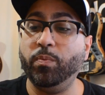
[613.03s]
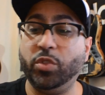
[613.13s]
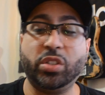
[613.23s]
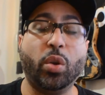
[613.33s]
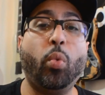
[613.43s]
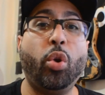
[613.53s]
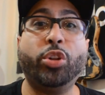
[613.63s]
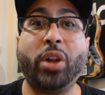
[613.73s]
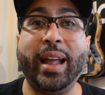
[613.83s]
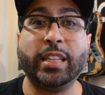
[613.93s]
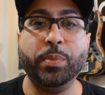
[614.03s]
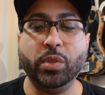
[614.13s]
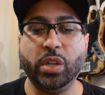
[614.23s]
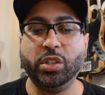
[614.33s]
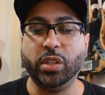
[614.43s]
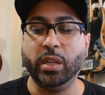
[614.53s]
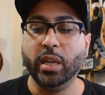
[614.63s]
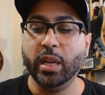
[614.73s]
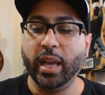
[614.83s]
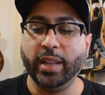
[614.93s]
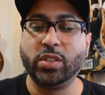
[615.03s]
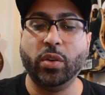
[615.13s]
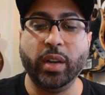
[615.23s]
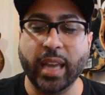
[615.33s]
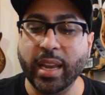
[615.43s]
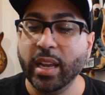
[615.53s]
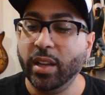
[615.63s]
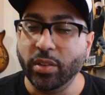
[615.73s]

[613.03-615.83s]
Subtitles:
just a world-class musician. And so again,